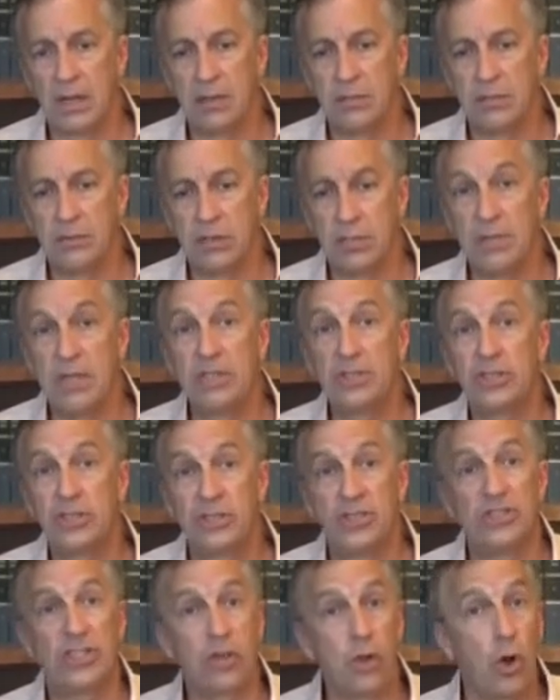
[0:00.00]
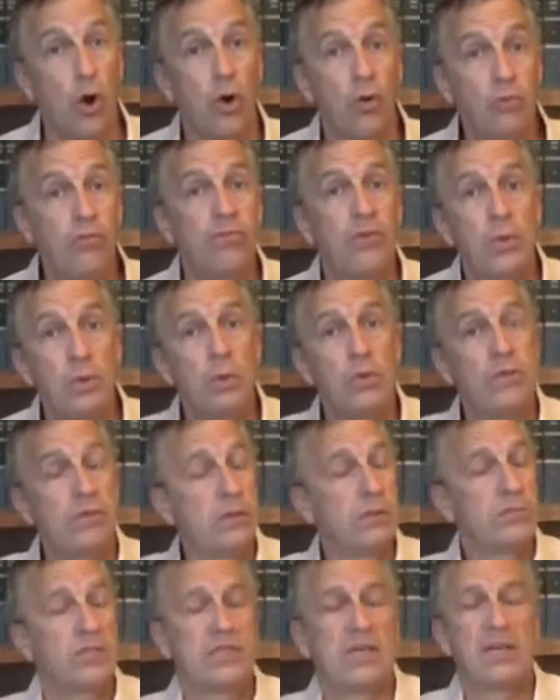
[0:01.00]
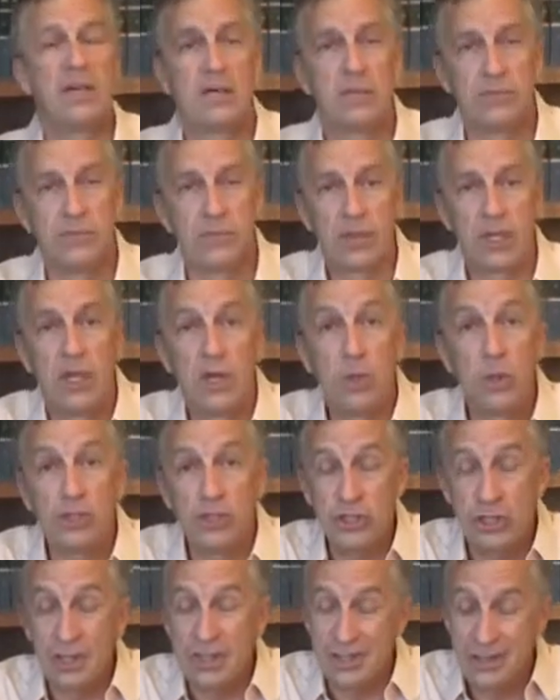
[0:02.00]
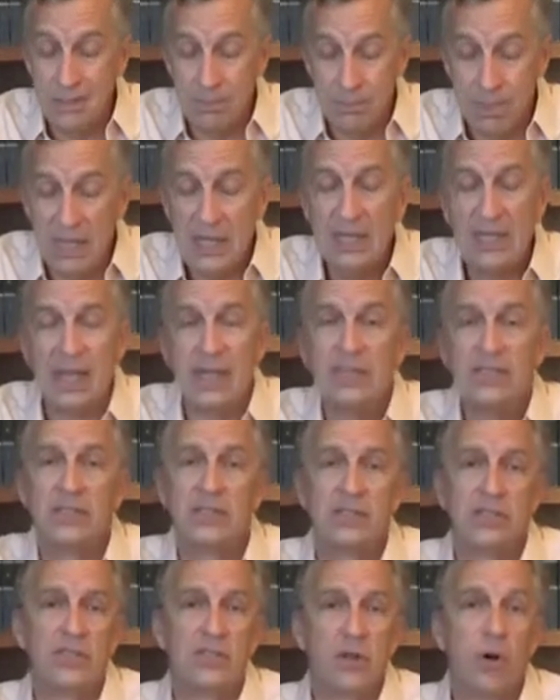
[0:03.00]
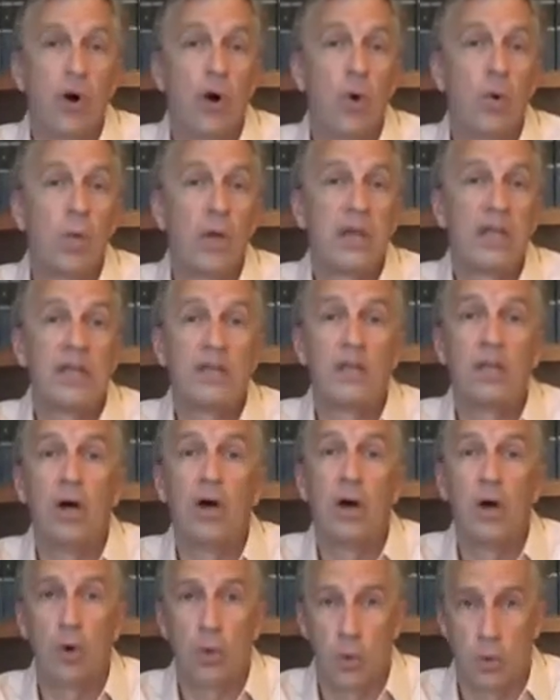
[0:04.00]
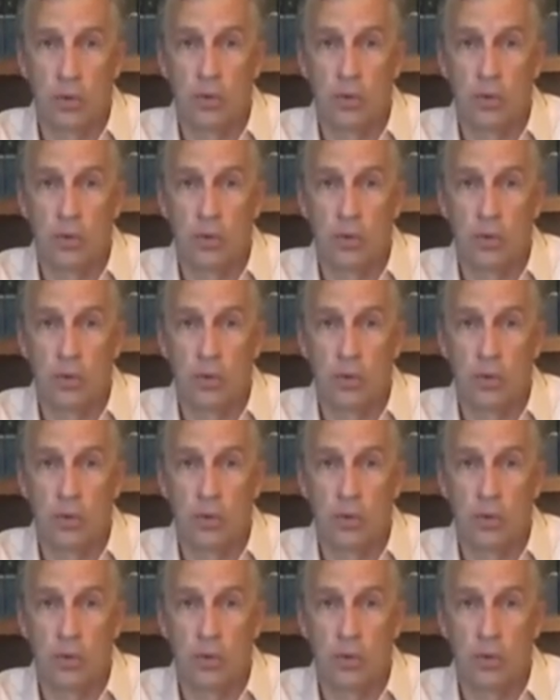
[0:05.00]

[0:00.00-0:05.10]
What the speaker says: diminishes their own view of themselves, which in many cases is already low.